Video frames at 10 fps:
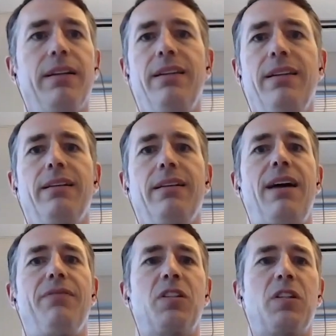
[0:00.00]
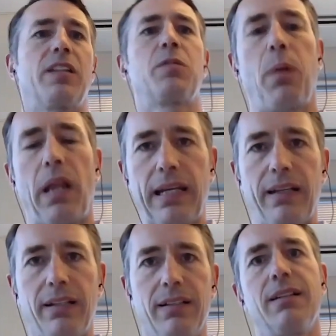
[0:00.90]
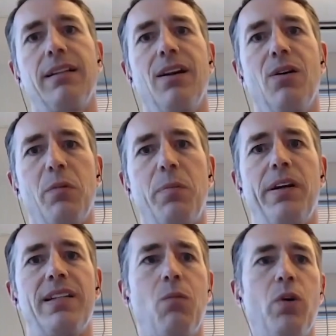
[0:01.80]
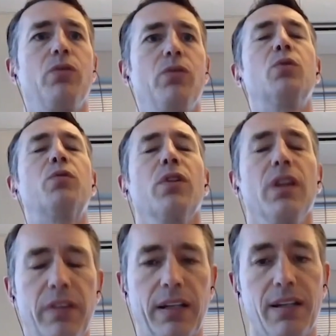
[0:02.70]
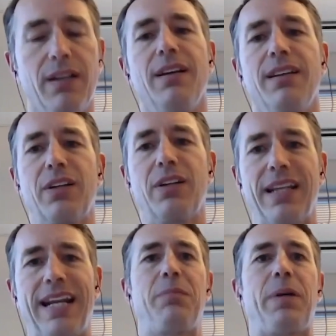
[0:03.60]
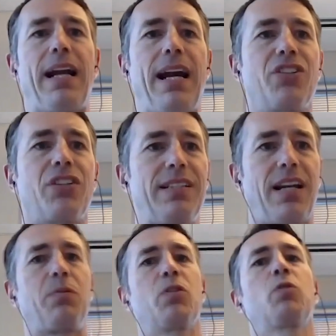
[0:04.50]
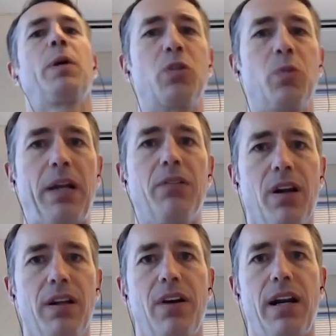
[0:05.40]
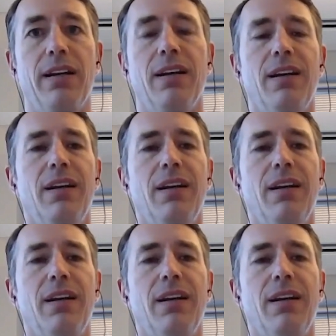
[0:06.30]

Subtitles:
And then have to explain over a period of time what you do for a living, to get ADP to actually set up your special pay run, right?